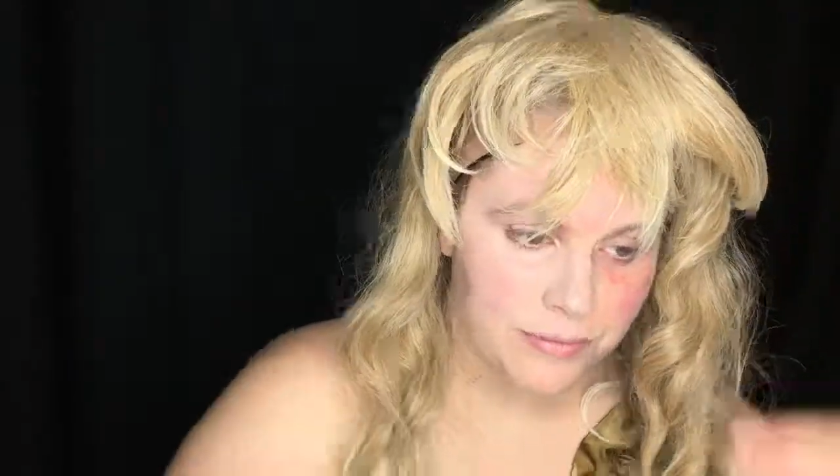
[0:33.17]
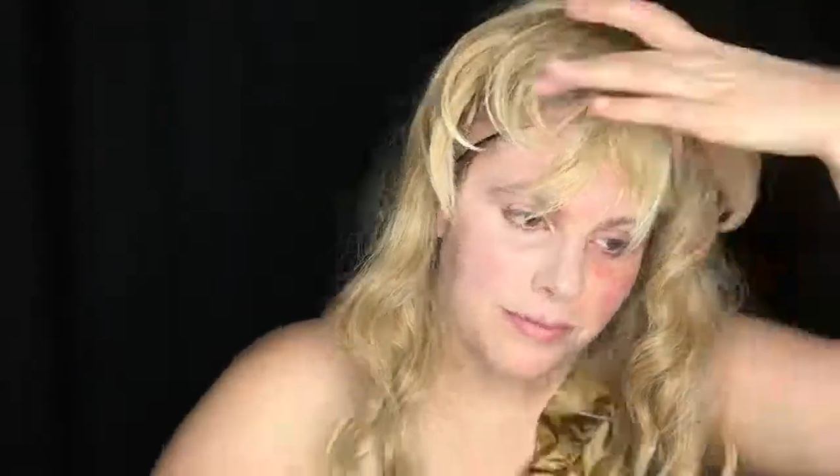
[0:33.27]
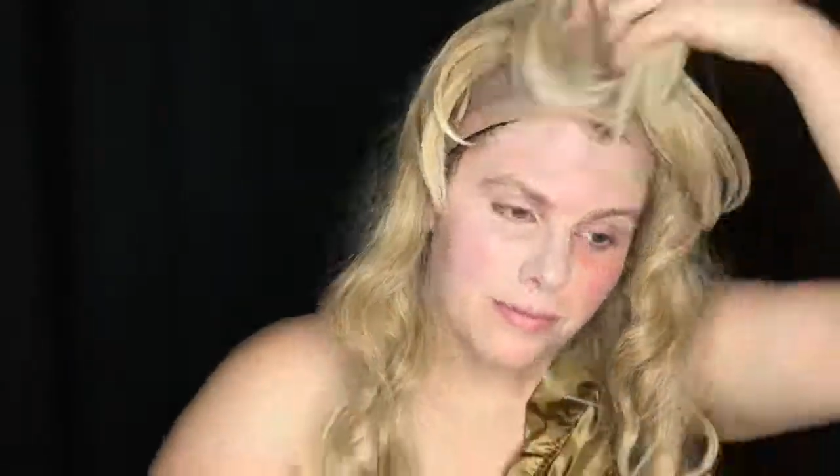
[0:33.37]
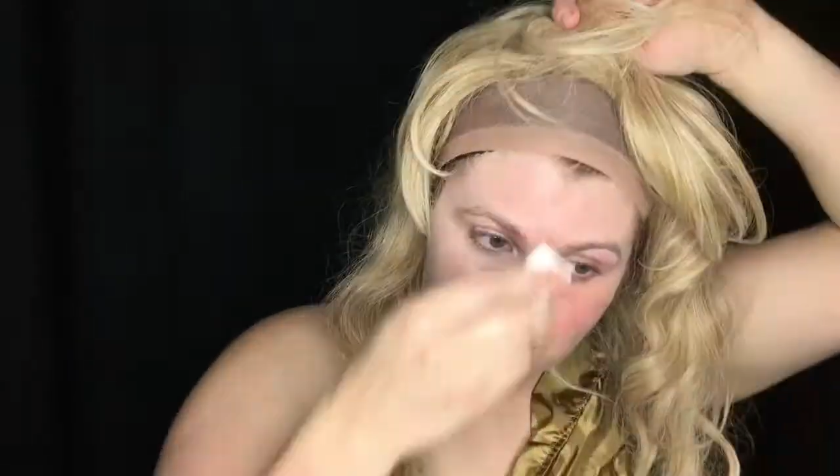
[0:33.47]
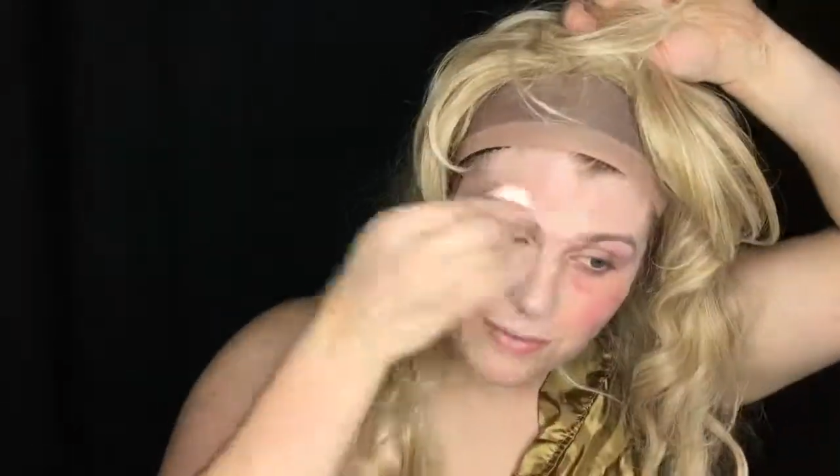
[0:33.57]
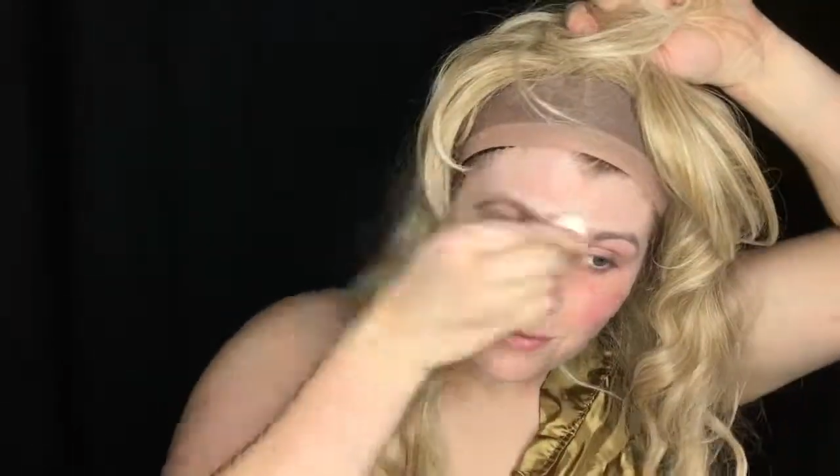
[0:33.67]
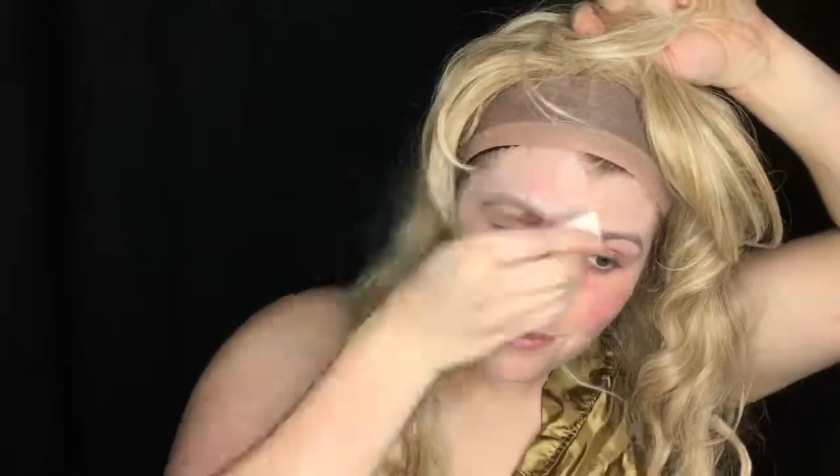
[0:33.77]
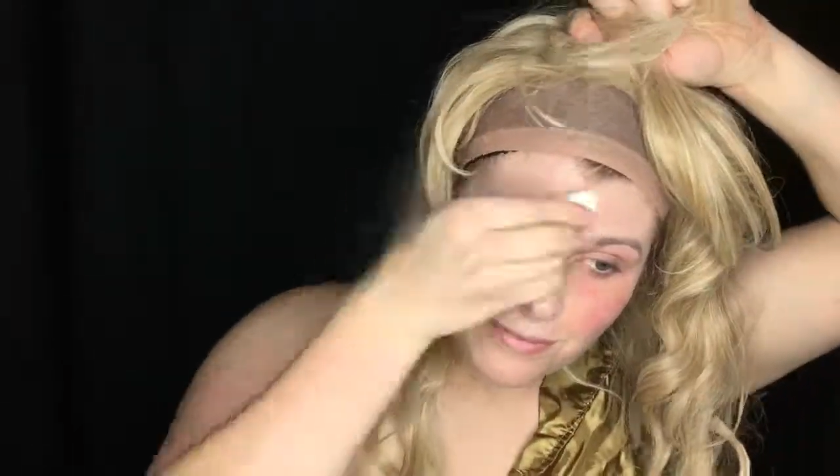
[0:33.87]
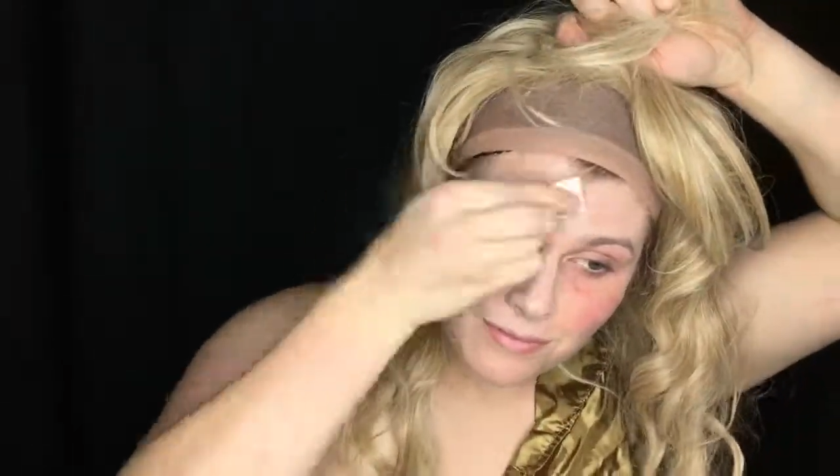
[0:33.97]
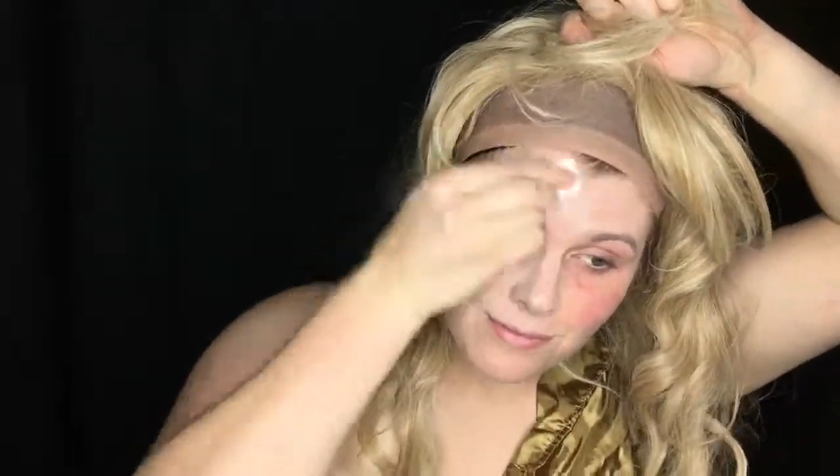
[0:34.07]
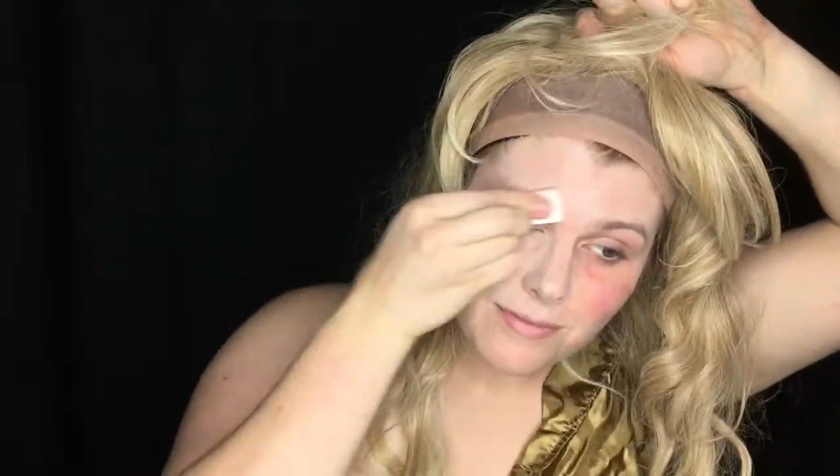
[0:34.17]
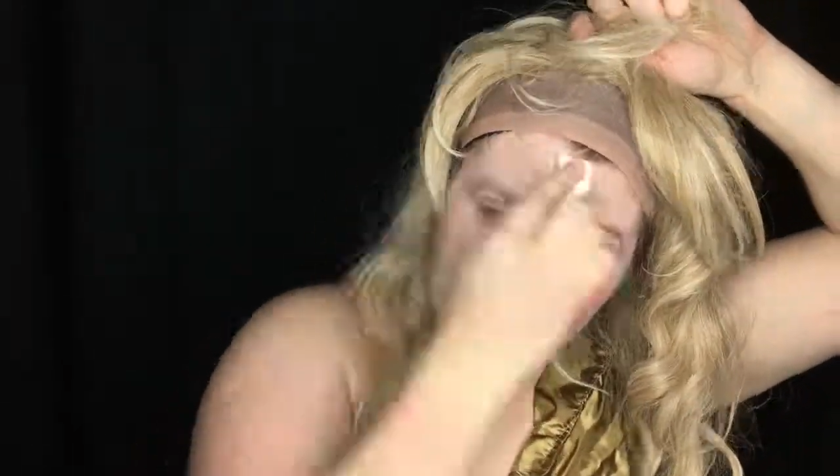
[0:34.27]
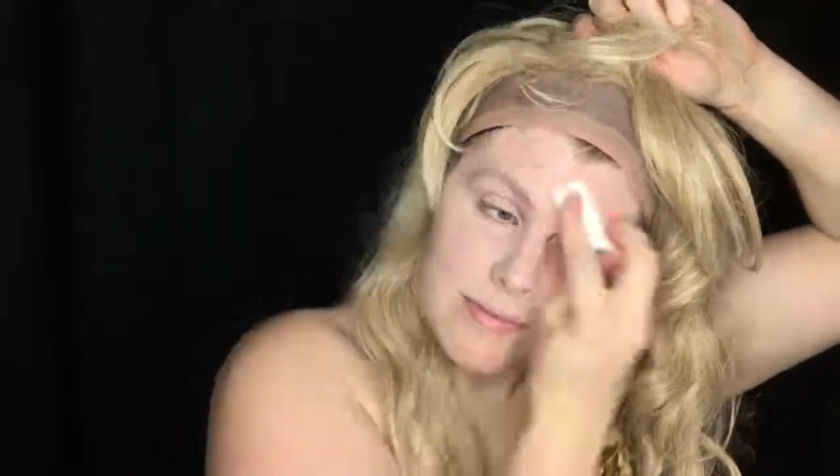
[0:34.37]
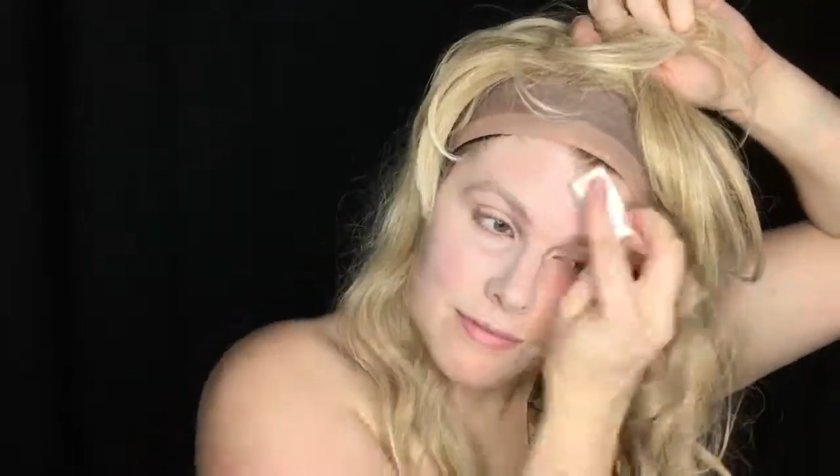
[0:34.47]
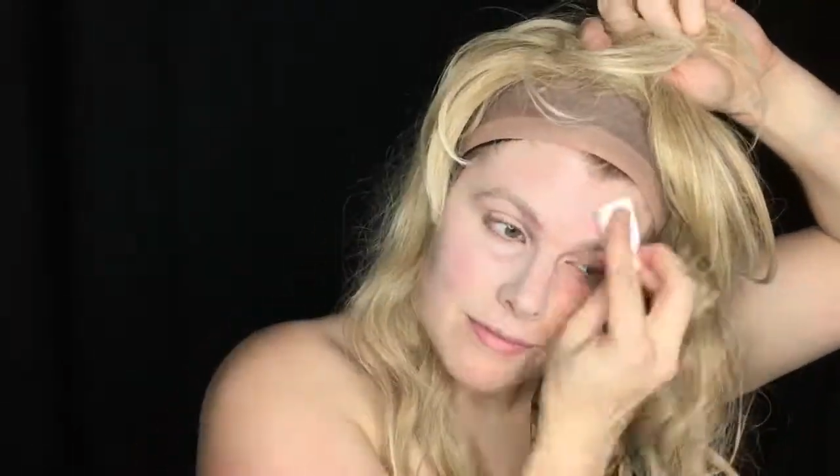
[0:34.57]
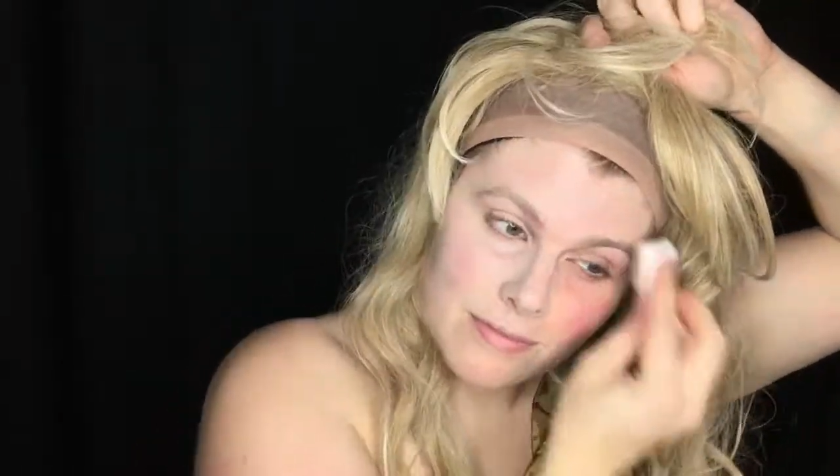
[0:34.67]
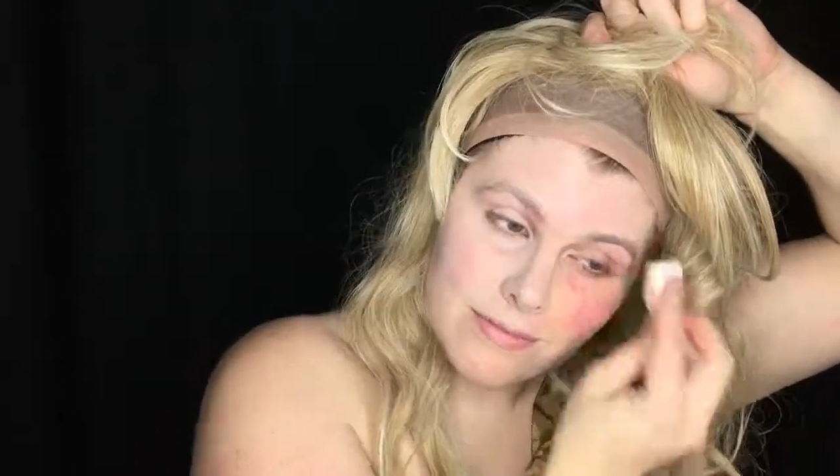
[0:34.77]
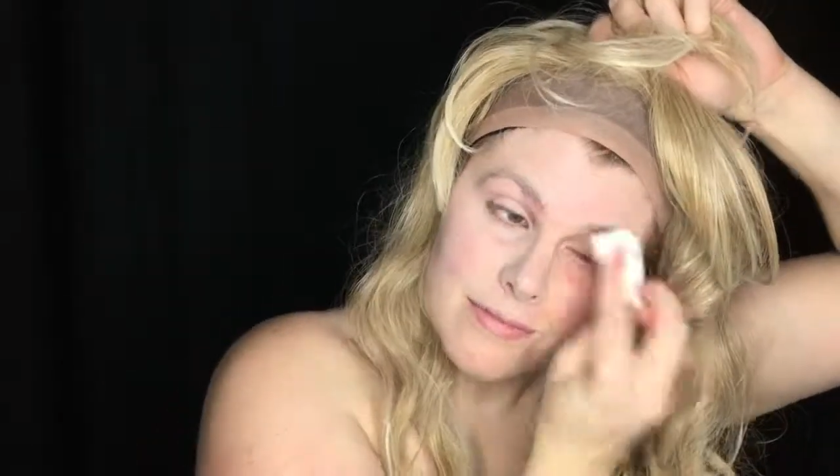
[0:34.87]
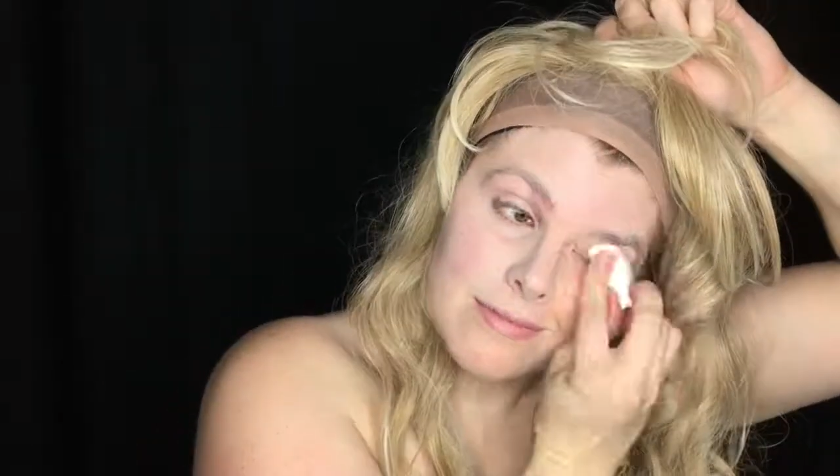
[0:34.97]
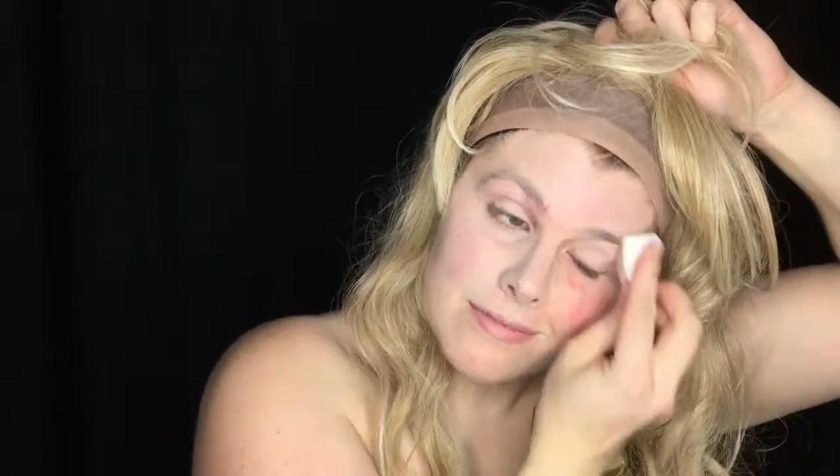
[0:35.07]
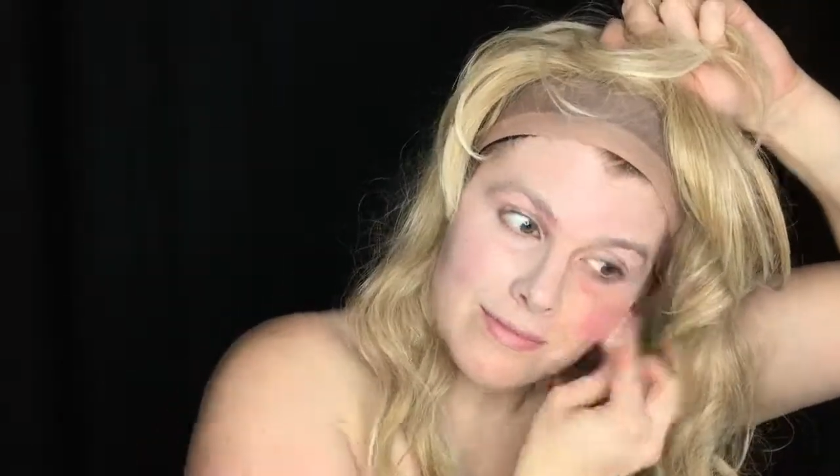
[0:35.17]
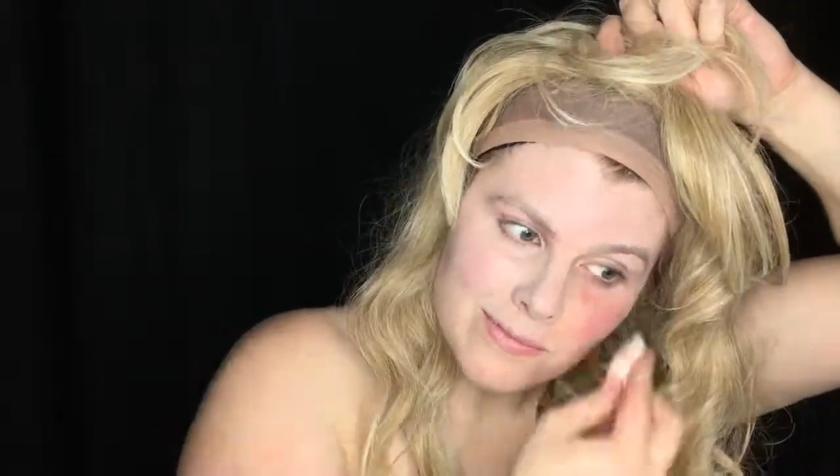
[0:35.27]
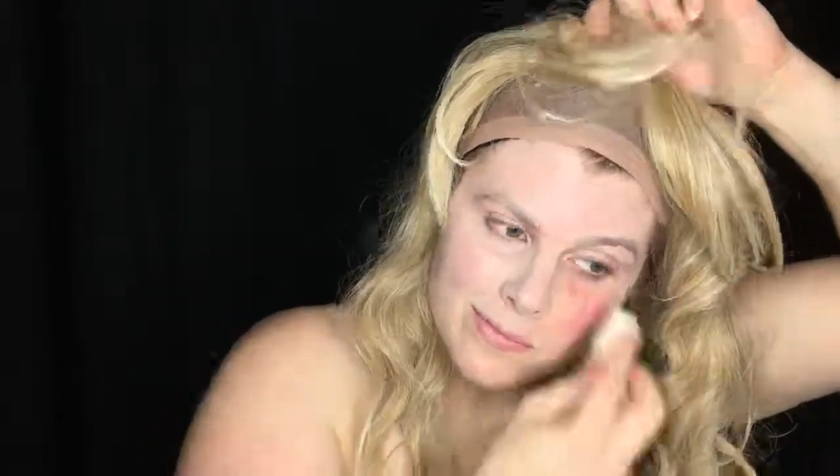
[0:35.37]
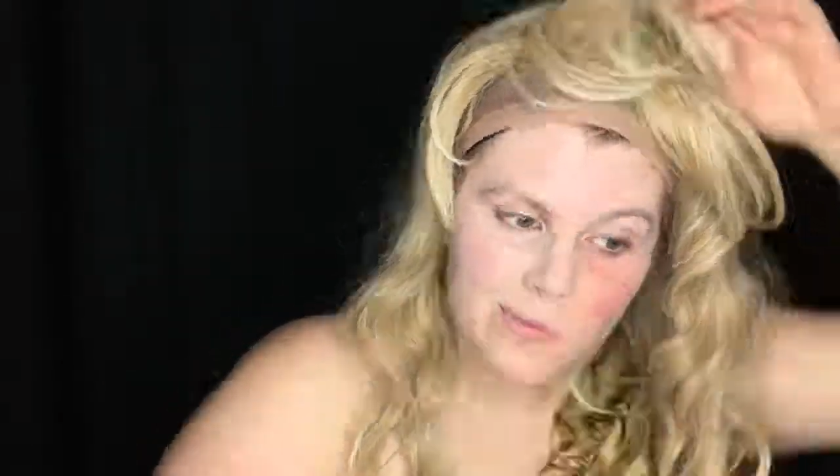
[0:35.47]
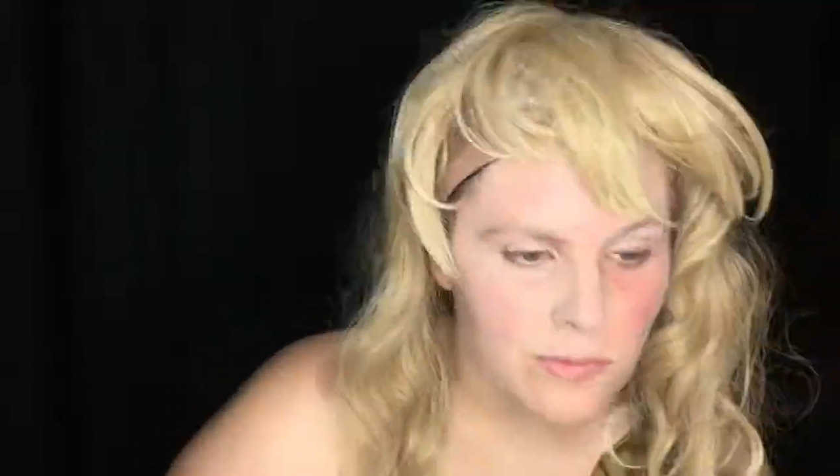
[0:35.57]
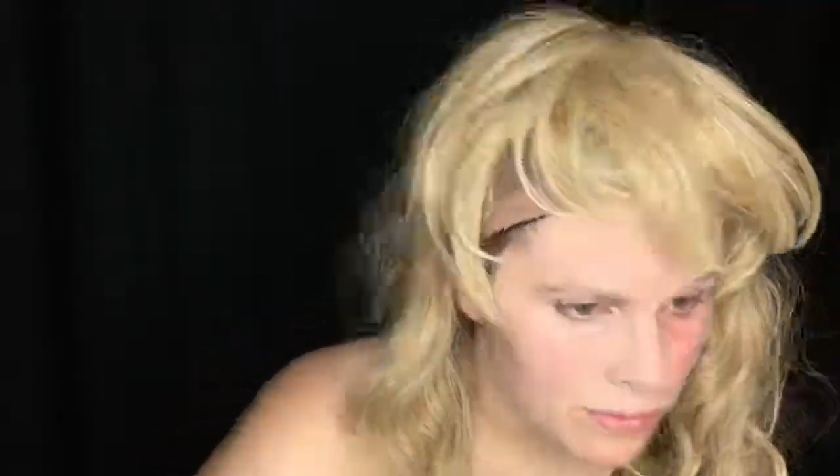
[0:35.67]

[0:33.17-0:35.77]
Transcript: I'm going to use Dead Flesh